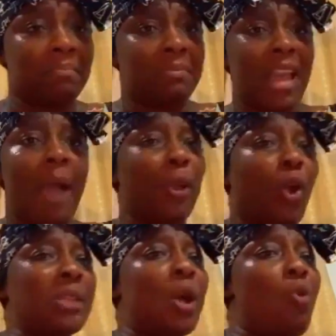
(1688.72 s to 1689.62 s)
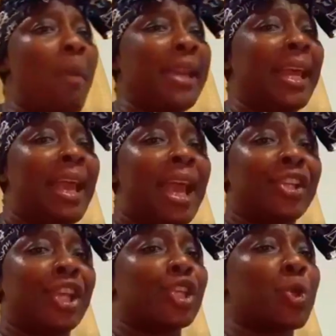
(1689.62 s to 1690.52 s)
And because the woman,
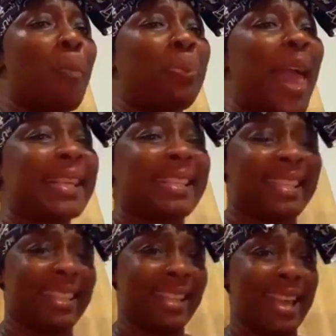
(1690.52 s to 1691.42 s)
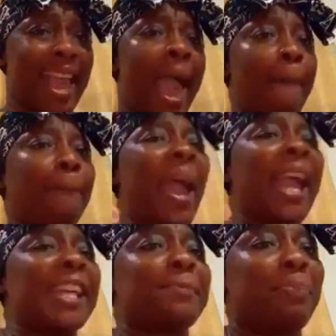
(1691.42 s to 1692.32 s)
she's too blessed. Her pay
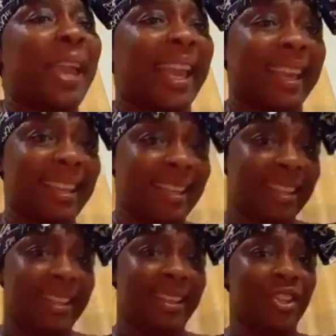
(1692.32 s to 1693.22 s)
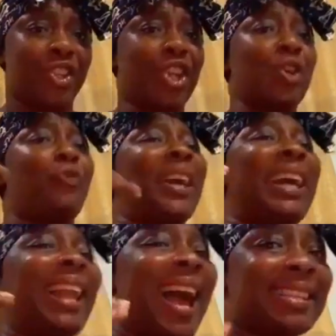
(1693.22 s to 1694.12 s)
is big. She's of a
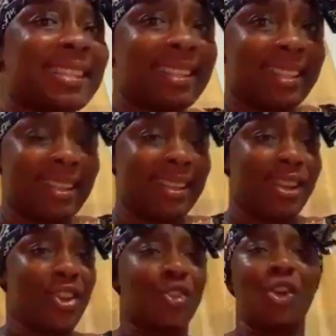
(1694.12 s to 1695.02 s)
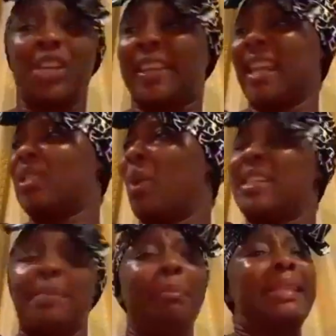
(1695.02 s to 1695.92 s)
class. So she thinks when
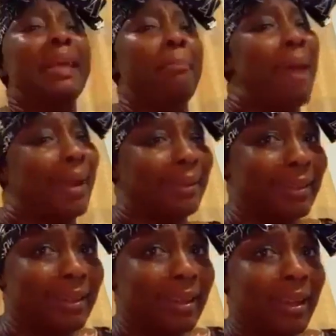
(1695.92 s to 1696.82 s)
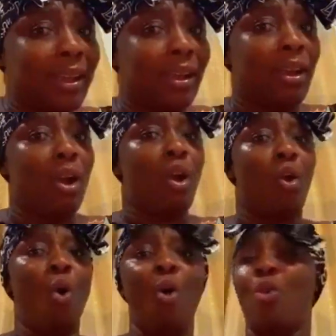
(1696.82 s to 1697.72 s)
she meets a man,
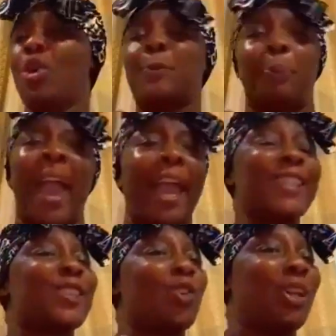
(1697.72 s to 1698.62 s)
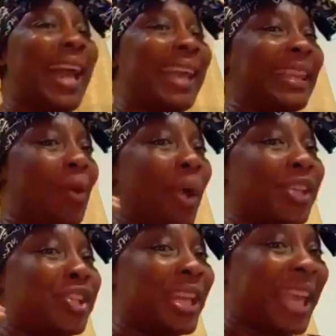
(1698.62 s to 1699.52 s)
who whose pay is not like the way
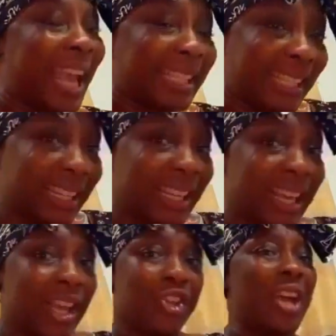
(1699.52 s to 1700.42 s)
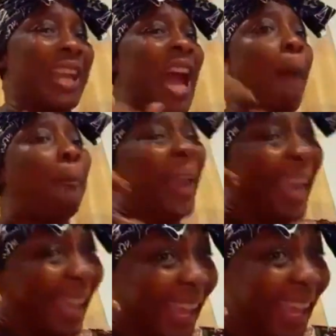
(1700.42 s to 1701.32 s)
she gets. She allow
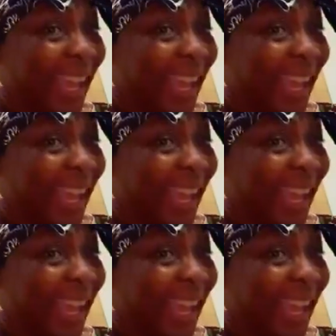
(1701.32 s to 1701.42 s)
pay.